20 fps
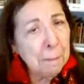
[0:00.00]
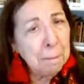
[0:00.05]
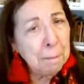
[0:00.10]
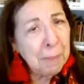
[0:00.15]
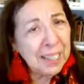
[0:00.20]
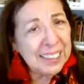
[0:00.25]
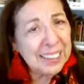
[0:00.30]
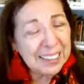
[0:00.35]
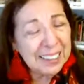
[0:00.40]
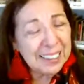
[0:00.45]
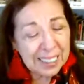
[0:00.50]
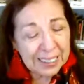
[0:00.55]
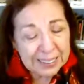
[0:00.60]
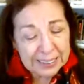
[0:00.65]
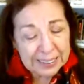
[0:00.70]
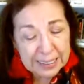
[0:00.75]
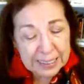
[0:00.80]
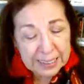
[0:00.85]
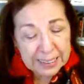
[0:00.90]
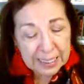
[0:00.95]
By the
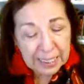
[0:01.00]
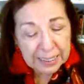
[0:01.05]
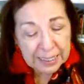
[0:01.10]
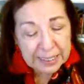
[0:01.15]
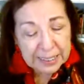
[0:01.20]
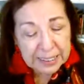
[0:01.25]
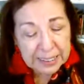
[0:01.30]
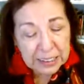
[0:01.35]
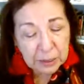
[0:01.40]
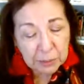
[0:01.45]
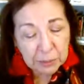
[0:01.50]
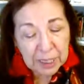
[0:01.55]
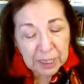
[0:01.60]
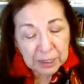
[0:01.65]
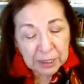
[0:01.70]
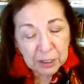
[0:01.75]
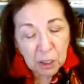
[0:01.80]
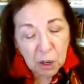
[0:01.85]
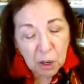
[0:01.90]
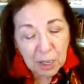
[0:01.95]
1990s, we
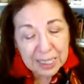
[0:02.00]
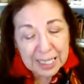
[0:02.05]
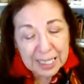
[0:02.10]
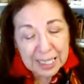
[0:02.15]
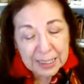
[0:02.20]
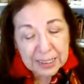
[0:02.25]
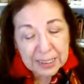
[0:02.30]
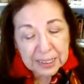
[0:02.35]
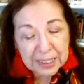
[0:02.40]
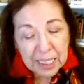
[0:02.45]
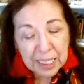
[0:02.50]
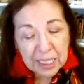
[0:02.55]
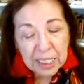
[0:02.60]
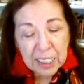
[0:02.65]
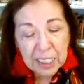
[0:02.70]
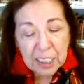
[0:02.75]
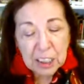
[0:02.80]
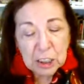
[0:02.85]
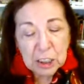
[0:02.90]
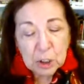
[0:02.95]
had coalesced
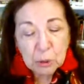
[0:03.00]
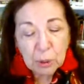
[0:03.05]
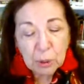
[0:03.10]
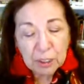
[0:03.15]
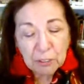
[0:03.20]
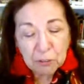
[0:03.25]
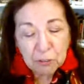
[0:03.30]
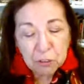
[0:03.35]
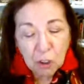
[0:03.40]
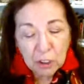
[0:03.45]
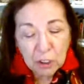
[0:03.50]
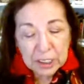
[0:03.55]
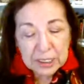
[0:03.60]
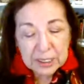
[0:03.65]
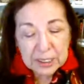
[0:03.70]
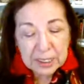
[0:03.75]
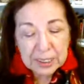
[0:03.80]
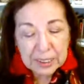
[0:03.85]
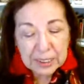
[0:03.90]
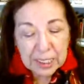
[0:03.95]
into a
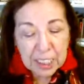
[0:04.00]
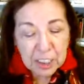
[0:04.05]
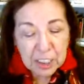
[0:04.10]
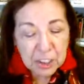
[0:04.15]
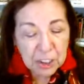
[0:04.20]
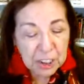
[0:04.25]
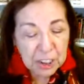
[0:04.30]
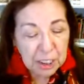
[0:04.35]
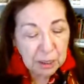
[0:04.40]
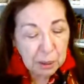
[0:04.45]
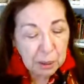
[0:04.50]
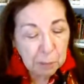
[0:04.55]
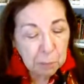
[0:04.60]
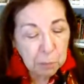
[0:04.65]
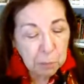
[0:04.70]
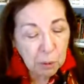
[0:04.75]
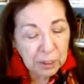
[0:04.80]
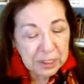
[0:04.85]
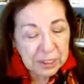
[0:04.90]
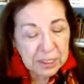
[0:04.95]
force engaged in
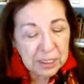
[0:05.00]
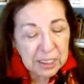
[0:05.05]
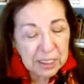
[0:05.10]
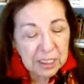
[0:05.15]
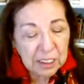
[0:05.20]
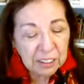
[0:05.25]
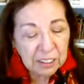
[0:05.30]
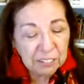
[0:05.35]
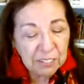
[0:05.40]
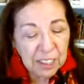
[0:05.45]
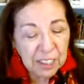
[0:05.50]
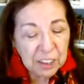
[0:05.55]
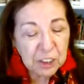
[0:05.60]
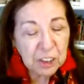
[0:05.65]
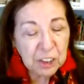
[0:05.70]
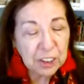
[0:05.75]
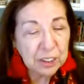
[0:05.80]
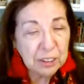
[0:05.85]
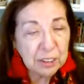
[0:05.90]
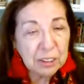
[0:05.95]
important
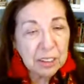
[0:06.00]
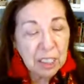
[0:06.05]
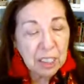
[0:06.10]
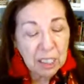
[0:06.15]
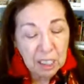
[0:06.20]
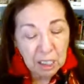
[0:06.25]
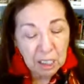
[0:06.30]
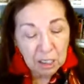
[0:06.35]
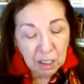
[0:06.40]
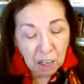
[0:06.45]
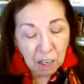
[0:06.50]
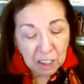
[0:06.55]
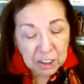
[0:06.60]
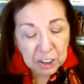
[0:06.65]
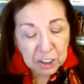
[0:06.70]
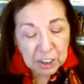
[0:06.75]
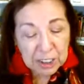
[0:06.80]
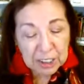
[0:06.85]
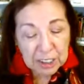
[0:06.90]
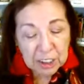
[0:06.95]
interventions,
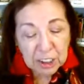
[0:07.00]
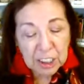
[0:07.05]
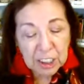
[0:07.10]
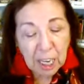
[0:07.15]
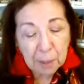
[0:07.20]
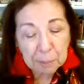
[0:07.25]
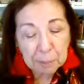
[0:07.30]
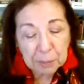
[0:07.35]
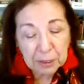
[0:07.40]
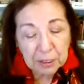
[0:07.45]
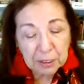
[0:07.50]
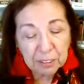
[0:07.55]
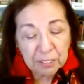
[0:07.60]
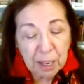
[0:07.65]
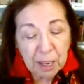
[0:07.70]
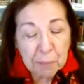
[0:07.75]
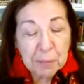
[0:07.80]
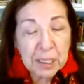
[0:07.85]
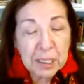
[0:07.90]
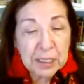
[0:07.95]
launching a chapter of
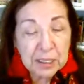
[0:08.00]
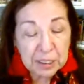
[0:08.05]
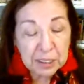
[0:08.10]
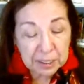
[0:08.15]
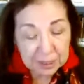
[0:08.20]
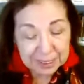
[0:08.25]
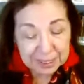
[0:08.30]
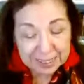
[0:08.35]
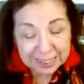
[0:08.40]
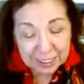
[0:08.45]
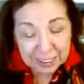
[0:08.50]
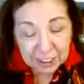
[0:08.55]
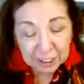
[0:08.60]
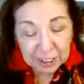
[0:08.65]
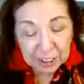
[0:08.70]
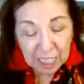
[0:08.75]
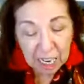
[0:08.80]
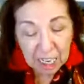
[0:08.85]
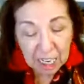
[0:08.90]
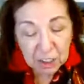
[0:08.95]
Amnesty
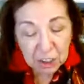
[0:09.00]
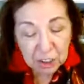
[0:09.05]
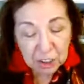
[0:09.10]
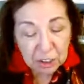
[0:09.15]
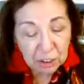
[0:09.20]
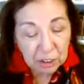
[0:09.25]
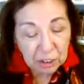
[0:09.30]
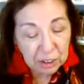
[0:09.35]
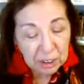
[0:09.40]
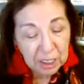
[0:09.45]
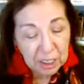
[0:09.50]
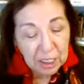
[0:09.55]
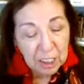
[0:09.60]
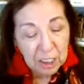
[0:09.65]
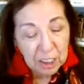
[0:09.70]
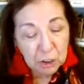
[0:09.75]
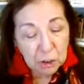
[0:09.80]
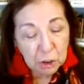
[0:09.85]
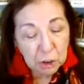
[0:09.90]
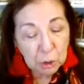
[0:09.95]
International
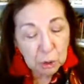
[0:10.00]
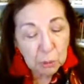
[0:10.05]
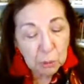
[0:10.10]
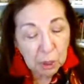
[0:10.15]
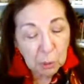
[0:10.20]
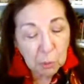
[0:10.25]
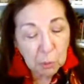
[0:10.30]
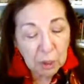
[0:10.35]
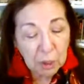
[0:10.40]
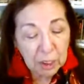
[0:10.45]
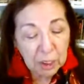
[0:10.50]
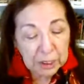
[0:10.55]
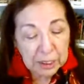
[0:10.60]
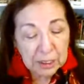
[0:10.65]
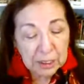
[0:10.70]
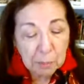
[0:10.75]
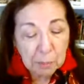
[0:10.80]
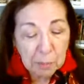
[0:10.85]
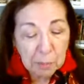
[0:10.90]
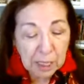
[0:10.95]
to do our work
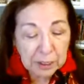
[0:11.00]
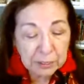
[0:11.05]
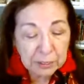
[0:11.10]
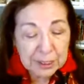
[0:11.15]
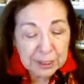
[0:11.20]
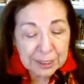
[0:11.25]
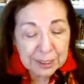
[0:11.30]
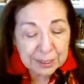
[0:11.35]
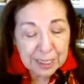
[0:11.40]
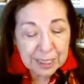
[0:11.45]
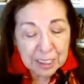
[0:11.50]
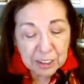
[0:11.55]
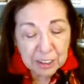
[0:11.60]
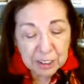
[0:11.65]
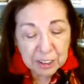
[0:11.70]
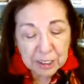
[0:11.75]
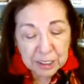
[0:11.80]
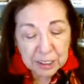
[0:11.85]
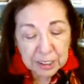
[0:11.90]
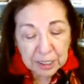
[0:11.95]
in the Migrant
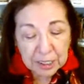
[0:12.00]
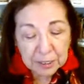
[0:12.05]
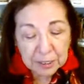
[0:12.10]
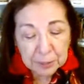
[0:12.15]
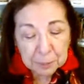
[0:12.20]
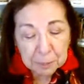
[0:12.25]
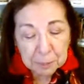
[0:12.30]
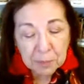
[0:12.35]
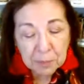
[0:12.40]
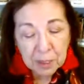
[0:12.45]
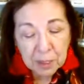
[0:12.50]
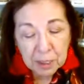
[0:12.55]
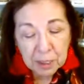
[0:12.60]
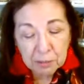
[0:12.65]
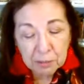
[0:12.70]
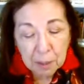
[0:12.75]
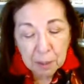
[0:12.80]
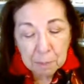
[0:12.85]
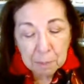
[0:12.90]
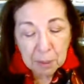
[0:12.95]
Detention Center,
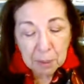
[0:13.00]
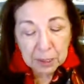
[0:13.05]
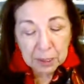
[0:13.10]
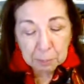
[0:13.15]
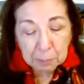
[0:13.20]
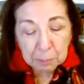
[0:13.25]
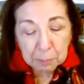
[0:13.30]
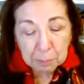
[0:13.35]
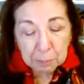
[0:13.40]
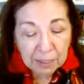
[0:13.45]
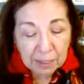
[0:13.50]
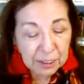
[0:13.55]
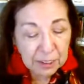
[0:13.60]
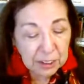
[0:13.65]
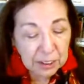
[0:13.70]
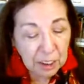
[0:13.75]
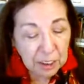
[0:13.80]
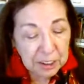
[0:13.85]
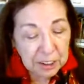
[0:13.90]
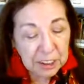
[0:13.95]
run by the
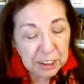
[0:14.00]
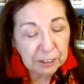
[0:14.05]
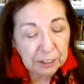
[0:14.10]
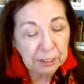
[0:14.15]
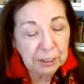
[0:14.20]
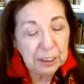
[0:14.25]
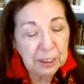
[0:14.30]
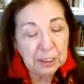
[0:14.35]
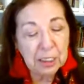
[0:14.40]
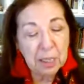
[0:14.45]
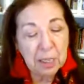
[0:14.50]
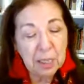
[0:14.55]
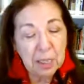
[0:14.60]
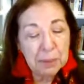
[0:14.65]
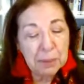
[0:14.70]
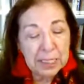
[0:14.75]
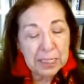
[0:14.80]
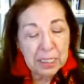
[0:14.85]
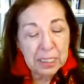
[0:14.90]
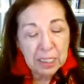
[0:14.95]
private carceral
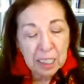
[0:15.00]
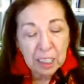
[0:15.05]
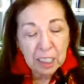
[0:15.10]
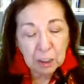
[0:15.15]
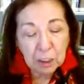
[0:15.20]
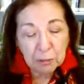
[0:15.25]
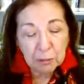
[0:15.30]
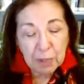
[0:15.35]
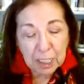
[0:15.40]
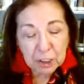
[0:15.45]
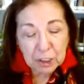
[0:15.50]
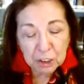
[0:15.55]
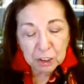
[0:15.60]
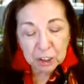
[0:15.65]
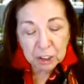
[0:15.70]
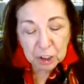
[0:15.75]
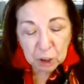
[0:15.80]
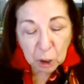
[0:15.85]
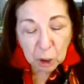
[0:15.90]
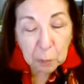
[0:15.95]
company,
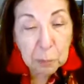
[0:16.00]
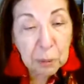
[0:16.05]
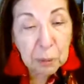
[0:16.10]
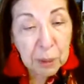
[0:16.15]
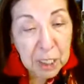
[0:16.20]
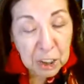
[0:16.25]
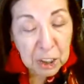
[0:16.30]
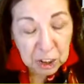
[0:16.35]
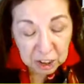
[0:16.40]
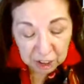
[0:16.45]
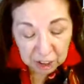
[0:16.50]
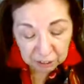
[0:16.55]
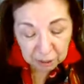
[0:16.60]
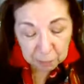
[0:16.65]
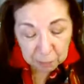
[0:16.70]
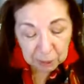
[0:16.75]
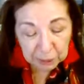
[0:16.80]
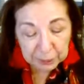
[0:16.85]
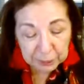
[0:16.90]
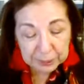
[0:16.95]
Corrections Corporation of
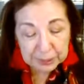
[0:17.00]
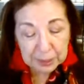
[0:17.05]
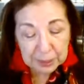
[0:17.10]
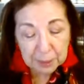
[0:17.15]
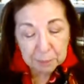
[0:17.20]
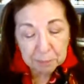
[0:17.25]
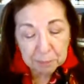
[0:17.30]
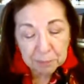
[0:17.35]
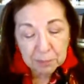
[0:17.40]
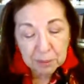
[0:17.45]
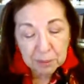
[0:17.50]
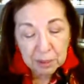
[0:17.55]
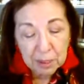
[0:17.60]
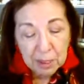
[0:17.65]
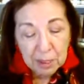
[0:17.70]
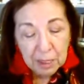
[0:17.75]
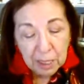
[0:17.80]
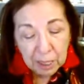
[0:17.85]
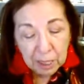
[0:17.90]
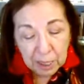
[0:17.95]
America,
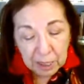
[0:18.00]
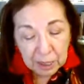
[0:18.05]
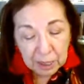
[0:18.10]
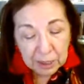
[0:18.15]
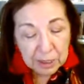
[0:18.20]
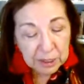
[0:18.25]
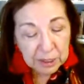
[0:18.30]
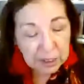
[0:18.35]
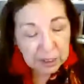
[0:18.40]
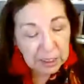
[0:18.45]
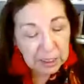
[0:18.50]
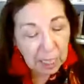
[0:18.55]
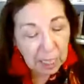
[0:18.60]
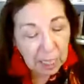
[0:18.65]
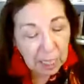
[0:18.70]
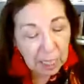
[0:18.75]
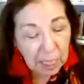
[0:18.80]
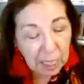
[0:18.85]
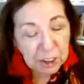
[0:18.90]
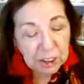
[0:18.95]
and
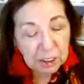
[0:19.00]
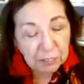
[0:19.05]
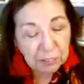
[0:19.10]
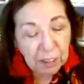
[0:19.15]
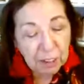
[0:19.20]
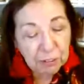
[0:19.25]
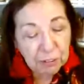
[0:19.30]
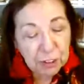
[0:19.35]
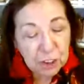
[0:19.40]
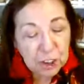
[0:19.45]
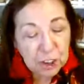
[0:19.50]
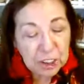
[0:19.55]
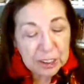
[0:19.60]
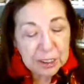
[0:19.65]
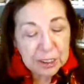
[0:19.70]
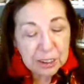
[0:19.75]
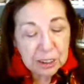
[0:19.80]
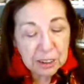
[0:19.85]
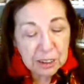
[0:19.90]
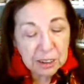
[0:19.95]
establishing the Refugee
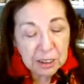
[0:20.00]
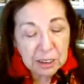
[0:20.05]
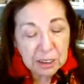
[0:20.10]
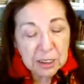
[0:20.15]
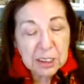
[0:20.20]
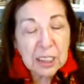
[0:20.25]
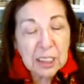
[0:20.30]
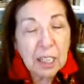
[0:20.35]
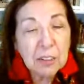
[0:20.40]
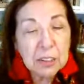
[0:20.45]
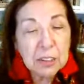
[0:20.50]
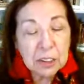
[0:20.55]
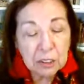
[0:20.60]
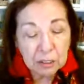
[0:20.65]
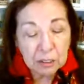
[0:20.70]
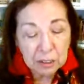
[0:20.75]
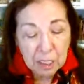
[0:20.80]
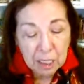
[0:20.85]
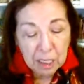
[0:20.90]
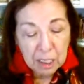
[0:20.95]
Assistance
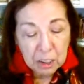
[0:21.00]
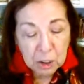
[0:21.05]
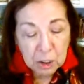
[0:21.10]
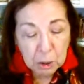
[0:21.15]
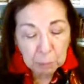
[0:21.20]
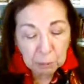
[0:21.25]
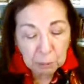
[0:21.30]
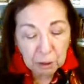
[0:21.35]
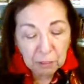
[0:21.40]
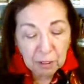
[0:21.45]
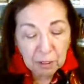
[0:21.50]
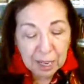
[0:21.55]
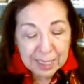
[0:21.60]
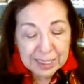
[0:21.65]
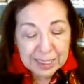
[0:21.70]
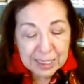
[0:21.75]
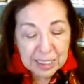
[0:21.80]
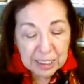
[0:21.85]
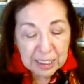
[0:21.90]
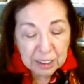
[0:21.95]
Council to
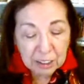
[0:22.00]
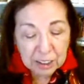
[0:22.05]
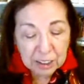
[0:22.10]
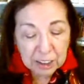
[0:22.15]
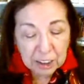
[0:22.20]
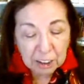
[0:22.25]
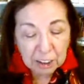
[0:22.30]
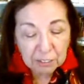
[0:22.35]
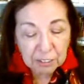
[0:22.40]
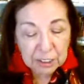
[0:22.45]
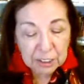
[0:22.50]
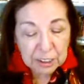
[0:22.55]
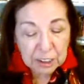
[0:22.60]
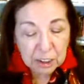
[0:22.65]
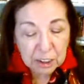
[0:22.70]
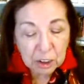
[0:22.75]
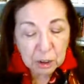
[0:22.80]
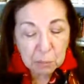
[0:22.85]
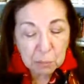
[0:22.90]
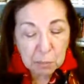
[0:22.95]
provide legal
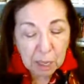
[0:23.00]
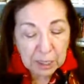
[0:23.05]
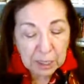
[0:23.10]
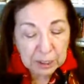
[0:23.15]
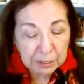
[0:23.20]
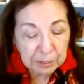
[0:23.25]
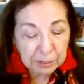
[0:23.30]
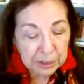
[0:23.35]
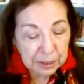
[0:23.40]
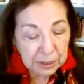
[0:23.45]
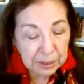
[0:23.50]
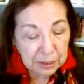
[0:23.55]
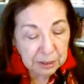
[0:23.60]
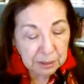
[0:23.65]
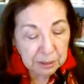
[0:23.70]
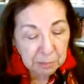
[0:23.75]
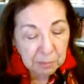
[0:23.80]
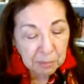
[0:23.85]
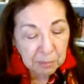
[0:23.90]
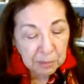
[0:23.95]
services to
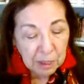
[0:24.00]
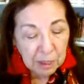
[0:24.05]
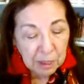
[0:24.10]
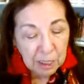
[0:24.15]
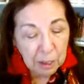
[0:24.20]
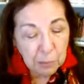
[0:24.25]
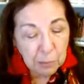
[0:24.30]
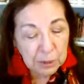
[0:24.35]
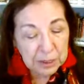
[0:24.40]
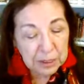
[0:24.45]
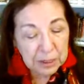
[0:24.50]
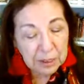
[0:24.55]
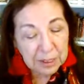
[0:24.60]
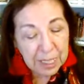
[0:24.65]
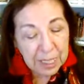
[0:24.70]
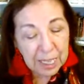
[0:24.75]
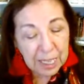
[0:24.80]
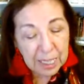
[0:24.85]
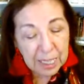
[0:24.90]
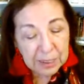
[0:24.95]
migrants. It was the
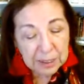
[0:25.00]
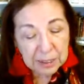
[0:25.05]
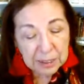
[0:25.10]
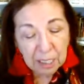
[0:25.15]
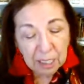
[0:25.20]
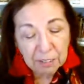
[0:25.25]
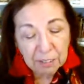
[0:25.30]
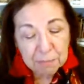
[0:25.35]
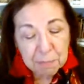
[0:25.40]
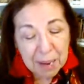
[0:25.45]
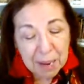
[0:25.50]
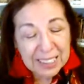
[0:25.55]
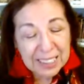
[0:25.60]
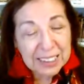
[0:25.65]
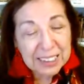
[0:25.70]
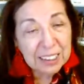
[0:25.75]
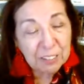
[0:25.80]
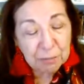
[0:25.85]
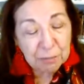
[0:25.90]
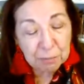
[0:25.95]
days of
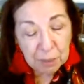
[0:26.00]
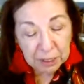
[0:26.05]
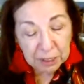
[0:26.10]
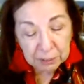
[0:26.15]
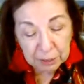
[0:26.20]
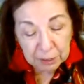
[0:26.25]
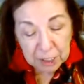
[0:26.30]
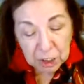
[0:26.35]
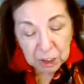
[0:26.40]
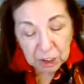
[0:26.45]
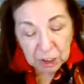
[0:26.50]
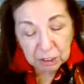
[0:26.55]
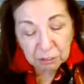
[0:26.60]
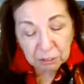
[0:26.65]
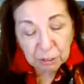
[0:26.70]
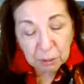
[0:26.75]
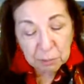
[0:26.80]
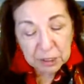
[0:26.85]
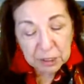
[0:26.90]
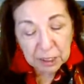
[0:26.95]
massive migration
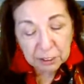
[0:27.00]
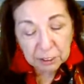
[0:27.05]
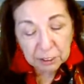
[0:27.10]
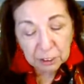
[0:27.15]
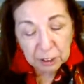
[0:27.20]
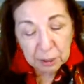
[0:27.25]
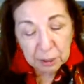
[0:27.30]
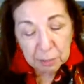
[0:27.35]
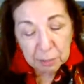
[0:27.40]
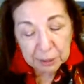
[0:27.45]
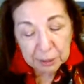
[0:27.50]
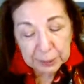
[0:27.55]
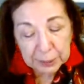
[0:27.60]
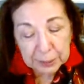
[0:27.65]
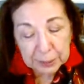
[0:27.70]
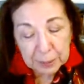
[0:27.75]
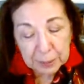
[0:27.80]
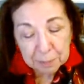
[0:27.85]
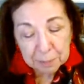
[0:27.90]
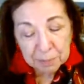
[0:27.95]
from Central
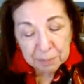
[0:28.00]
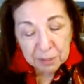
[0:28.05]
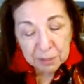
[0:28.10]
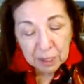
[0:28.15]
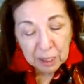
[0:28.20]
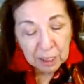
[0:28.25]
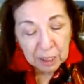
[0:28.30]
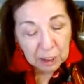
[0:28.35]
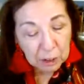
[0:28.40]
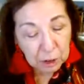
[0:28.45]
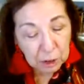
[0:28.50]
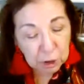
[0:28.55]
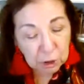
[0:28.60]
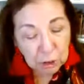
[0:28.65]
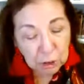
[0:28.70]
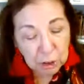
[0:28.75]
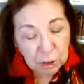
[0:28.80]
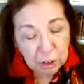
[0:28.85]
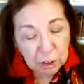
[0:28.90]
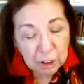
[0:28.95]
America due
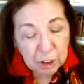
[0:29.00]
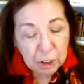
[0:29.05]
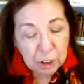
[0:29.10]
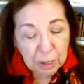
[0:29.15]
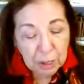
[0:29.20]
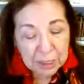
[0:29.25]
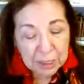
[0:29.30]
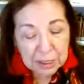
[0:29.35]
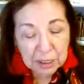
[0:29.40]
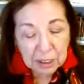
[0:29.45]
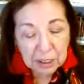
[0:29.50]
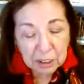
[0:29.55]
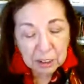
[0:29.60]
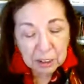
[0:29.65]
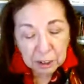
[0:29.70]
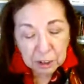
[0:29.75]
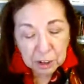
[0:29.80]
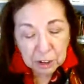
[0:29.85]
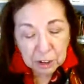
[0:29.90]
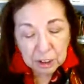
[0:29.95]
to the U.S.
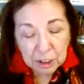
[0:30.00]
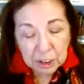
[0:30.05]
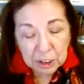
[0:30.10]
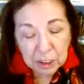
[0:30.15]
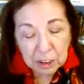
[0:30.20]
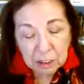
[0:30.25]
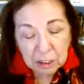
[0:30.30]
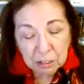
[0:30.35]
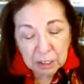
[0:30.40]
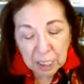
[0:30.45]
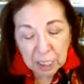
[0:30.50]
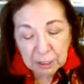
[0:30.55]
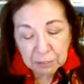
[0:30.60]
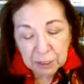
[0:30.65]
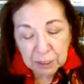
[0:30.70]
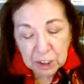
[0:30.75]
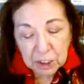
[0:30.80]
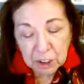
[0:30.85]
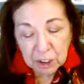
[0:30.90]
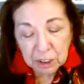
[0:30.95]
incursions into
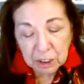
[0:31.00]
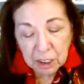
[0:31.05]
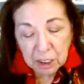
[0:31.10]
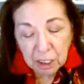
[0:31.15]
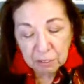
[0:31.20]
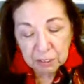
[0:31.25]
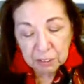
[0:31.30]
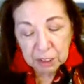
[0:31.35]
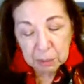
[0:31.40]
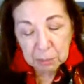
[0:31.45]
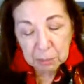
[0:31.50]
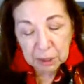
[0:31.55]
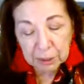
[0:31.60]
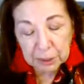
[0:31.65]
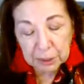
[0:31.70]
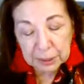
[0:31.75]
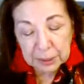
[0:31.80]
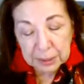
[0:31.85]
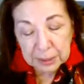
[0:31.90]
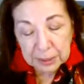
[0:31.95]
that region of the
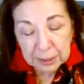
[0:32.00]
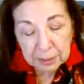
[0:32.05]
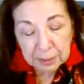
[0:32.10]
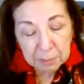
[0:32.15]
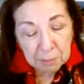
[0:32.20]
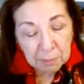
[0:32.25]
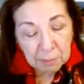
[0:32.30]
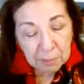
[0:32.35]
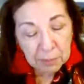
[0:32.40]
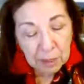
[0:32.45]
Americas.